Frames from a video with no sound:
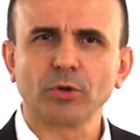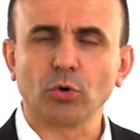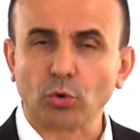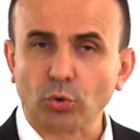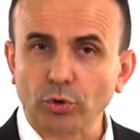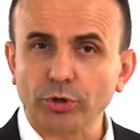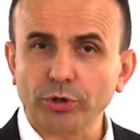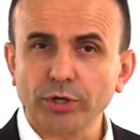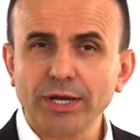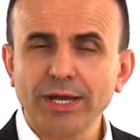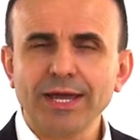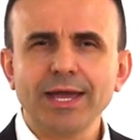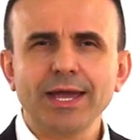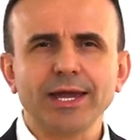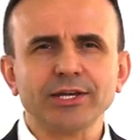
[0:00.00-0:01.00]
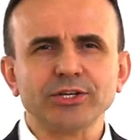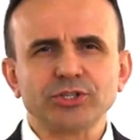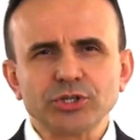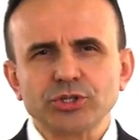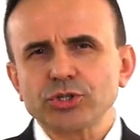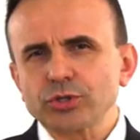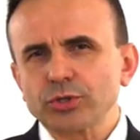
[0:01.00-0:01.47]
Or, a
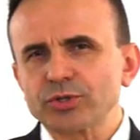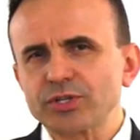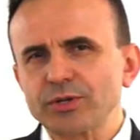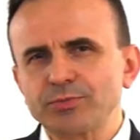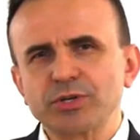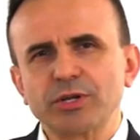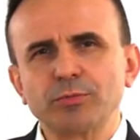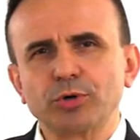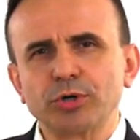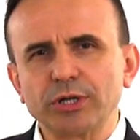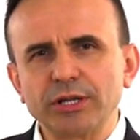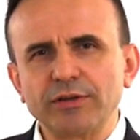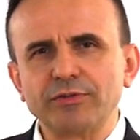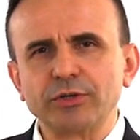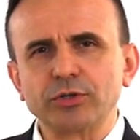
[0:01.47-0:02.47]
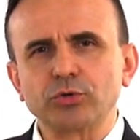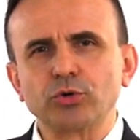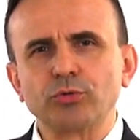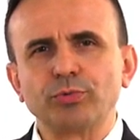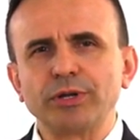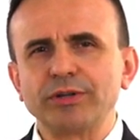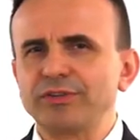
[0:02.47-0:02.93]
digital September 11
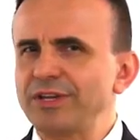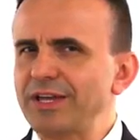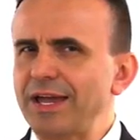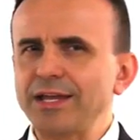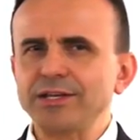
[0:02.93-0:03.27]
could bring the